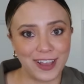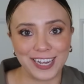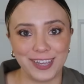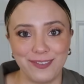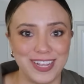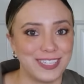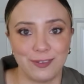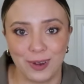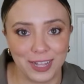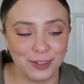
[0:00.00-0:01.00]
finding ways
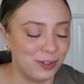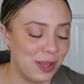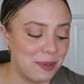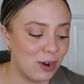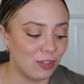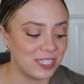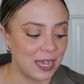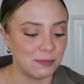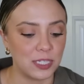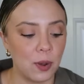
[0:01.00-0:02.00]
to wear Lululemon all the
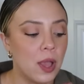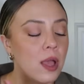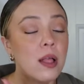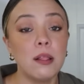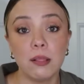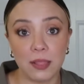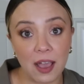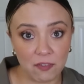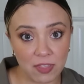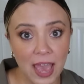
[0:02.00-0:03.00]
time. So
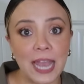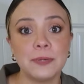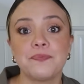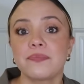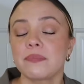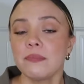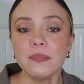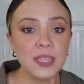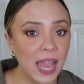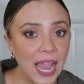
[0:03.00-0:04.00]
love that.
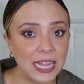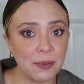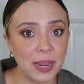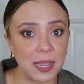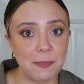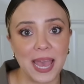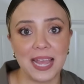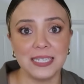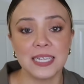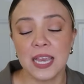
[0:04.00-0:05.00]
Highly
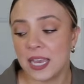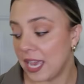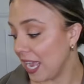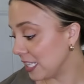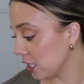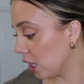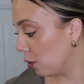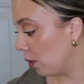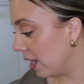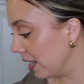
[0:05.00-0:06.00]
recommend. It's a
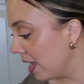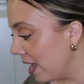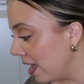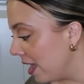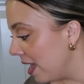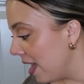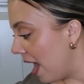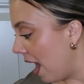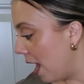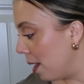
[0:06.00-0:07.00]
good one.
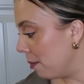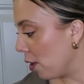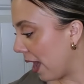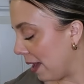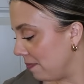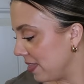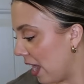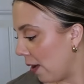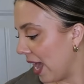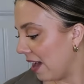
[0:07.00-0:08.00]
Um, okay,
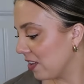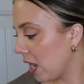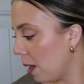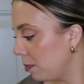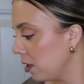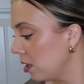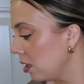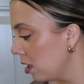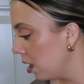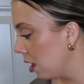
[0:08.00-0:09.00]
now I have a
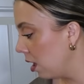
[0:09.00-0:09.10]
couple,